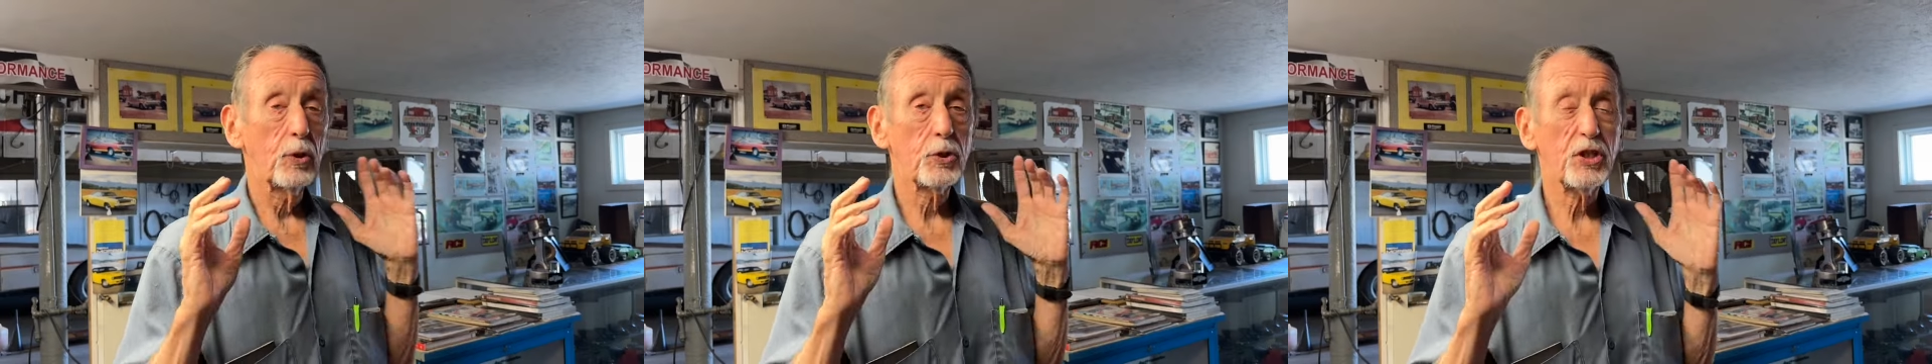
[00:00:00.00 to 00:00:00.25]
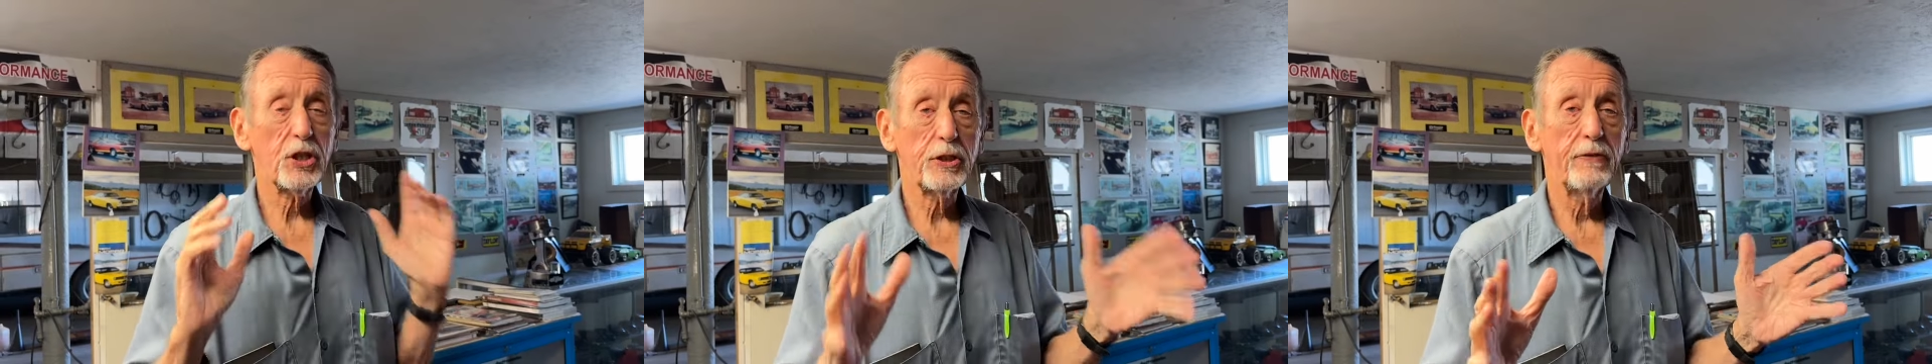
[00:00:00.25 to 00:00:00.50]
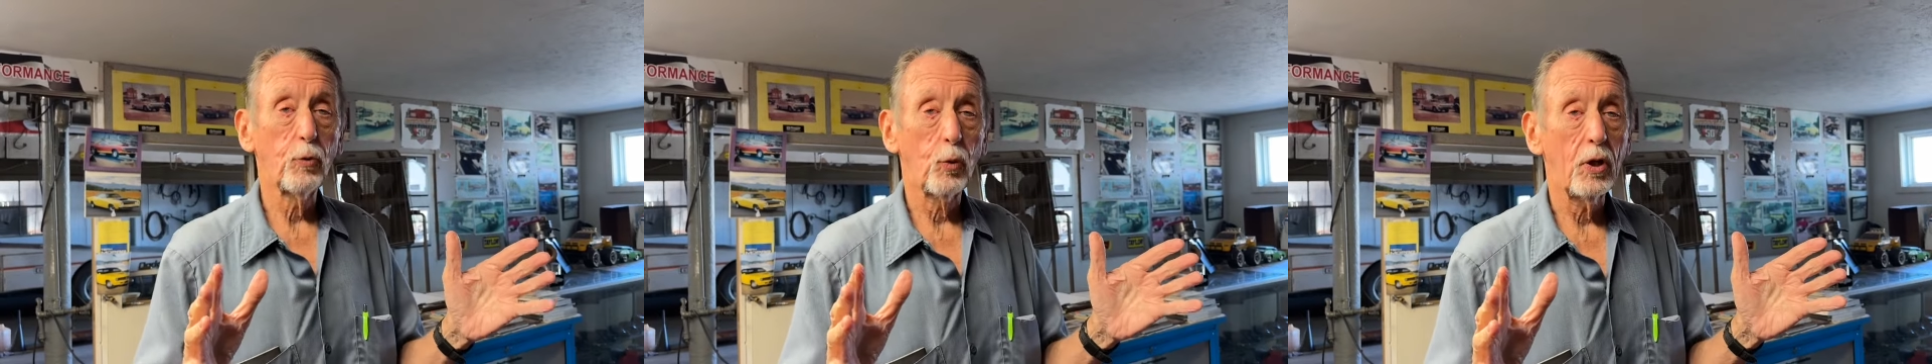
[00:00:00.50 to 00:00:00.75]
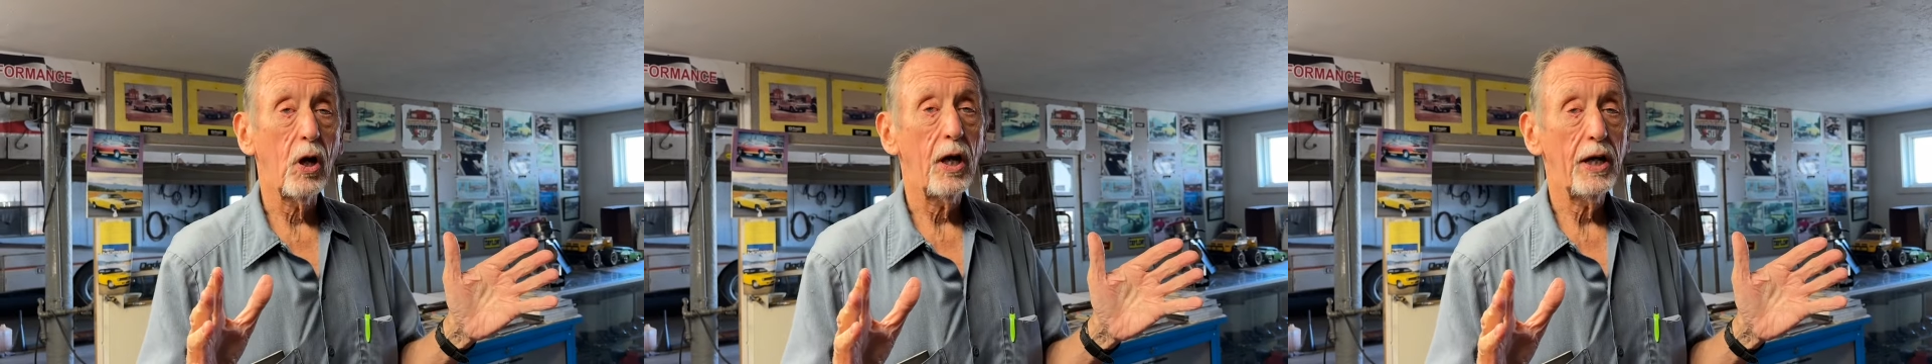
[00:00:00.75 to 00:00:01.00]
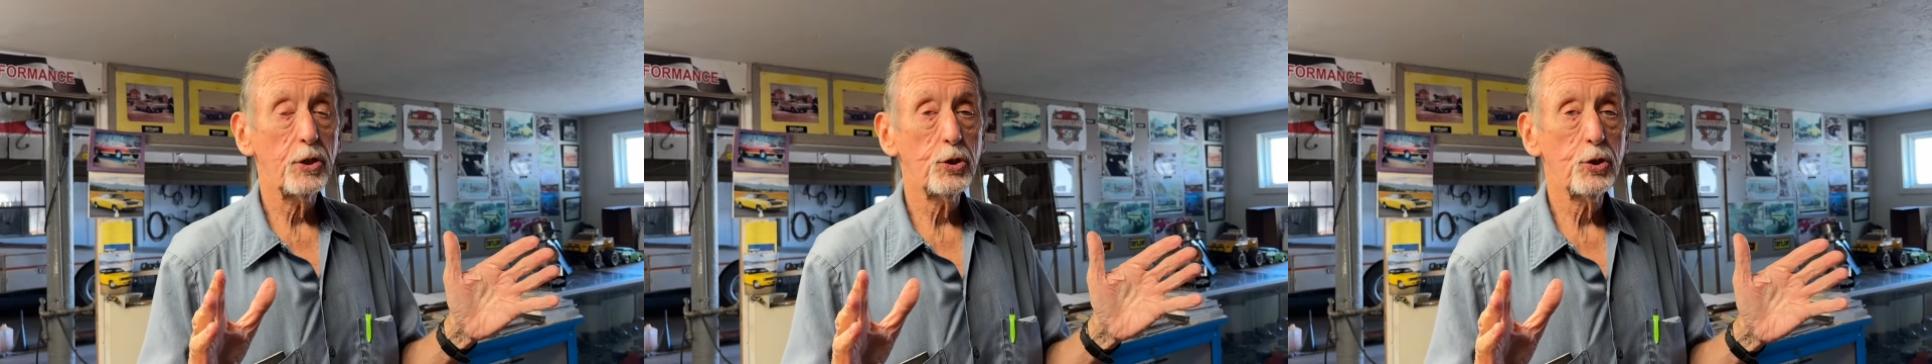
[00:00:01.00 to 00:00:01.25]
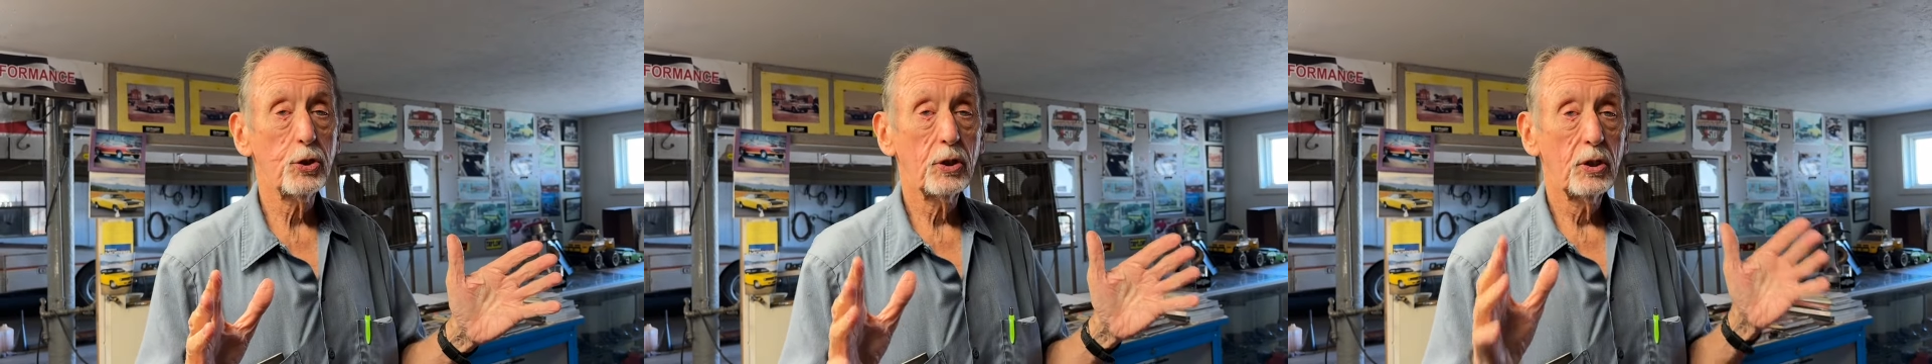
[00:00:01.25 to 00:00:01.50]
a 64
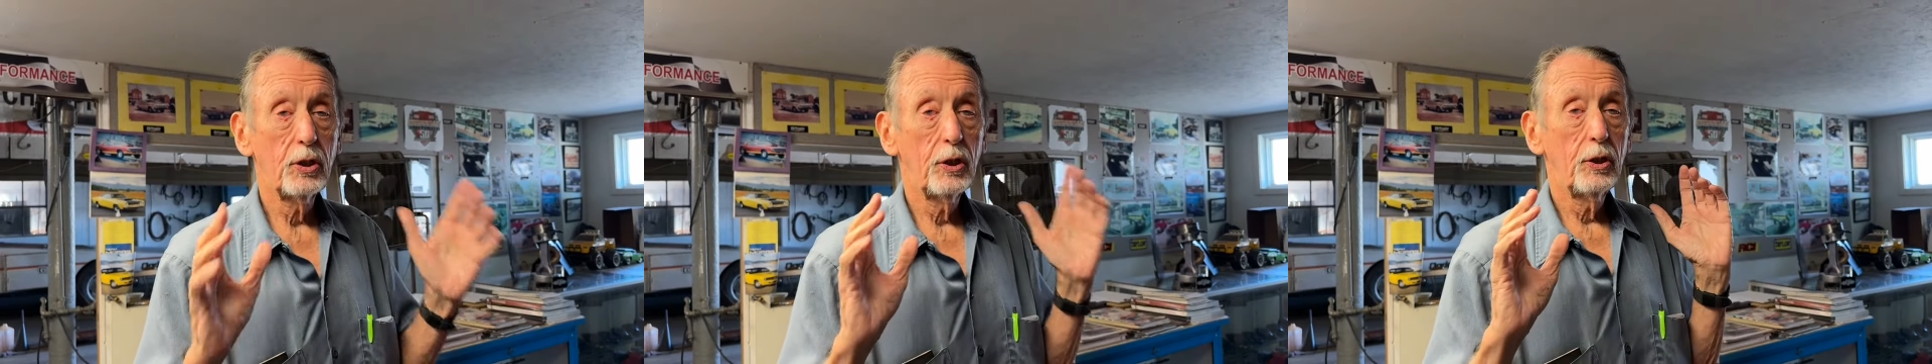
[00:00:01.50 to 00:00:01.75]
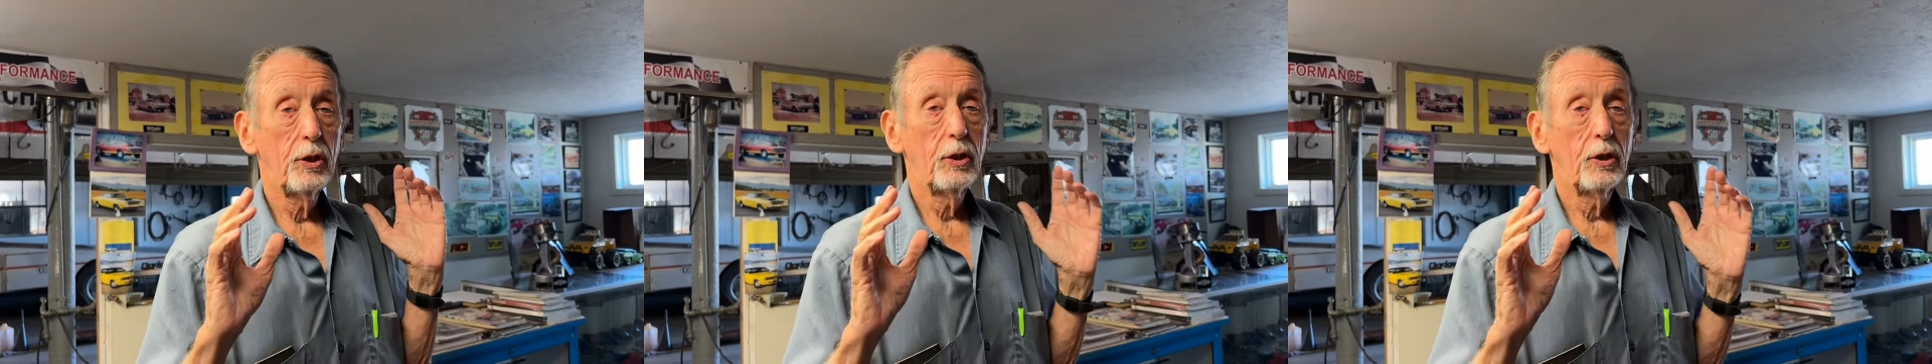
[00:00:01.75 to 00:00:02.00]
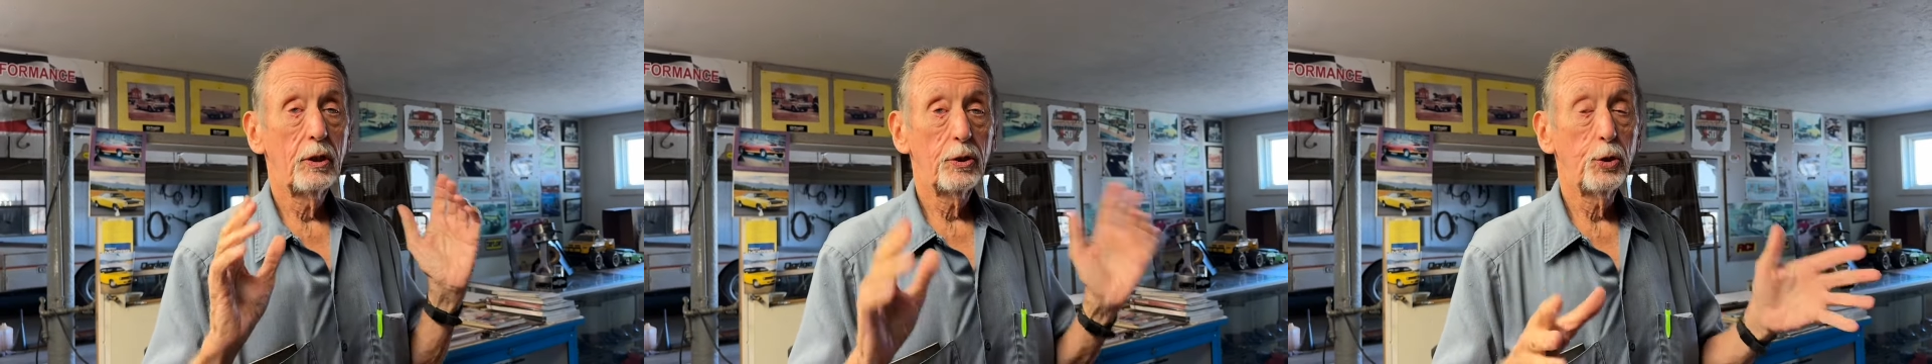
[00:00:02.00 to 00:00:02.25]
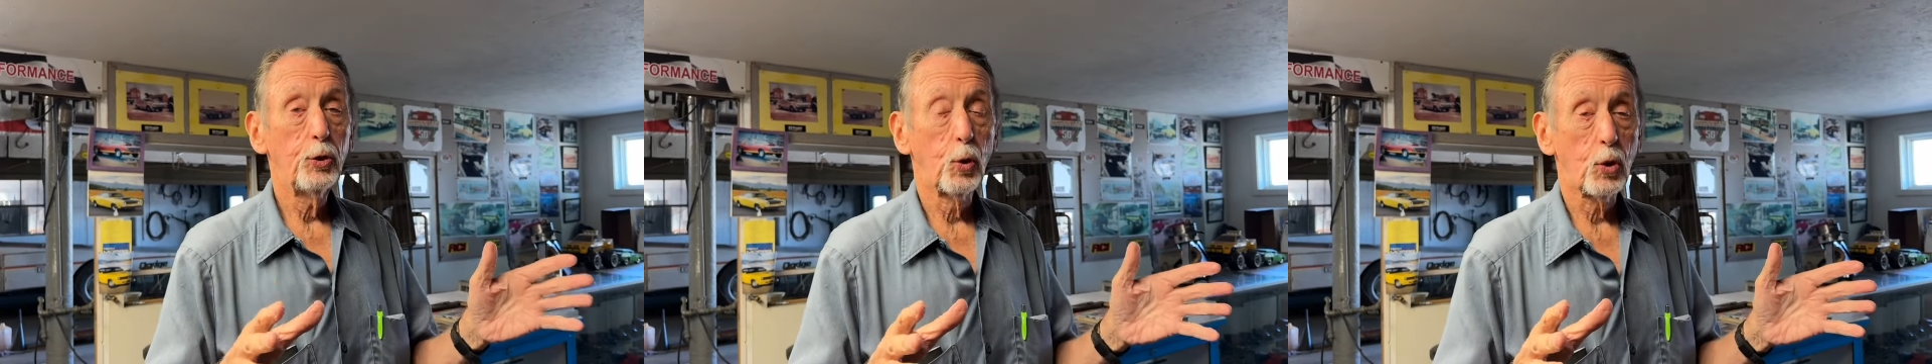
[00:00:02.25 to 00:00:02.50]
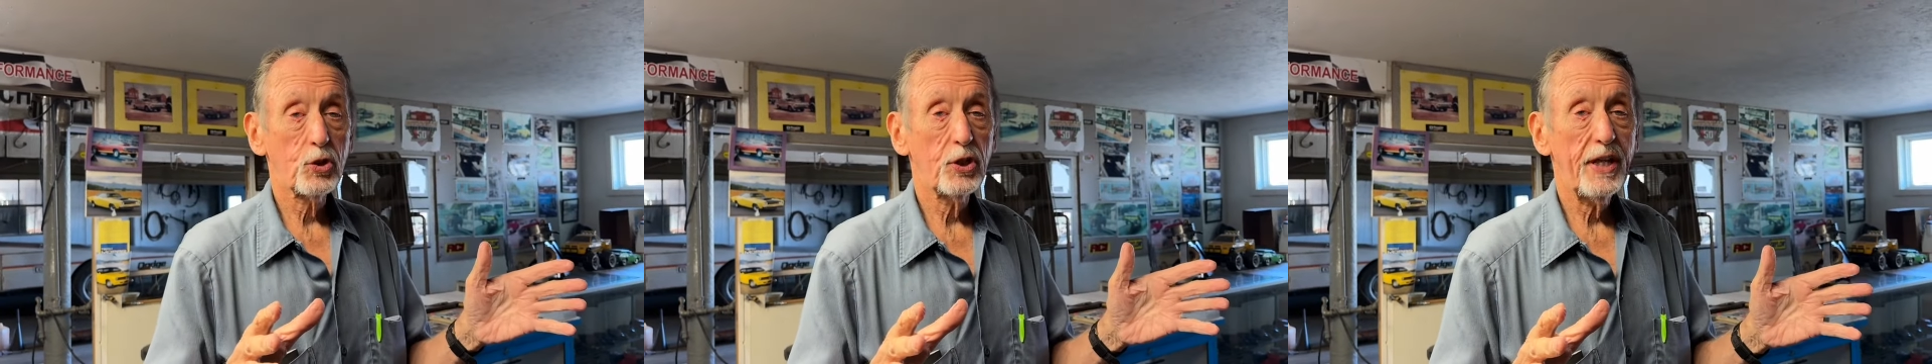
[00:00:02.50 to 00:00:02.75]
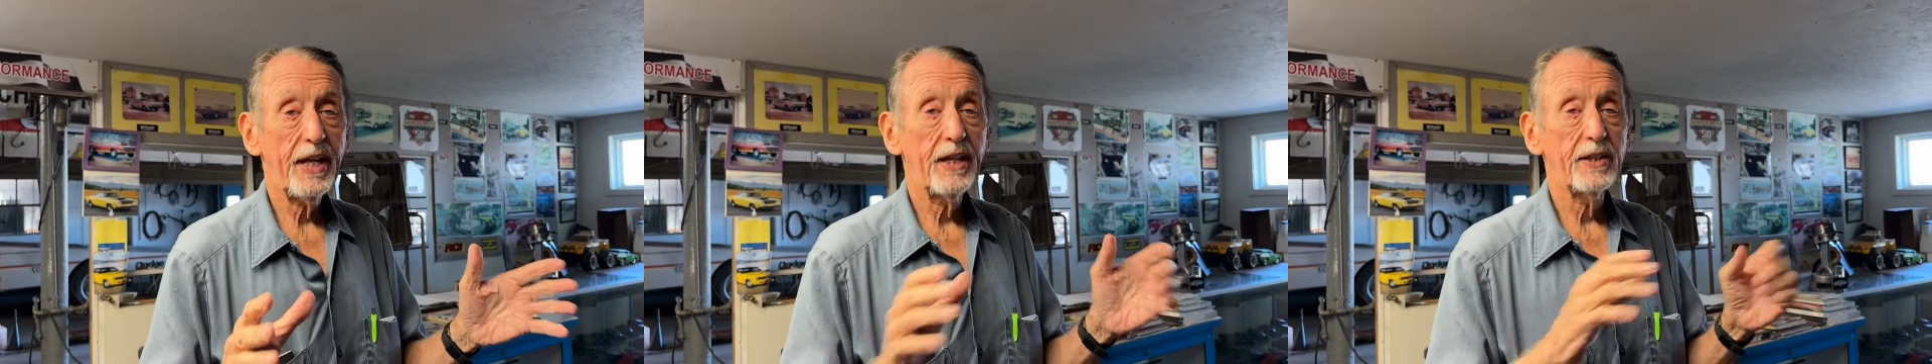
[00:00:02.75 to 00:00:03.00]
Dodge, two-door
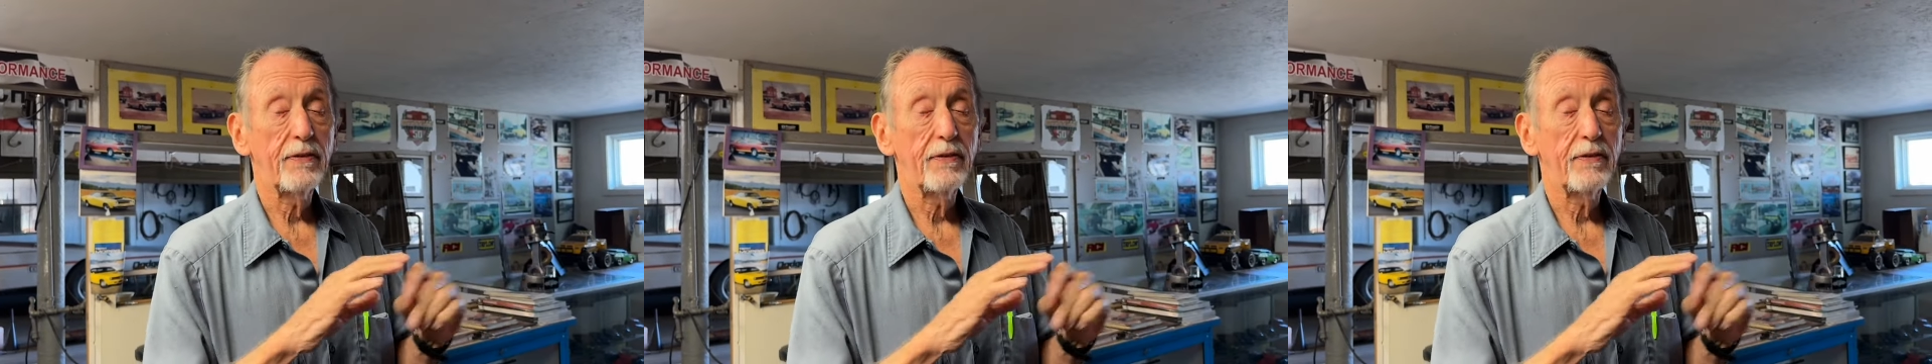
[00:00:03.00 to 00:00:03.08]
sedan,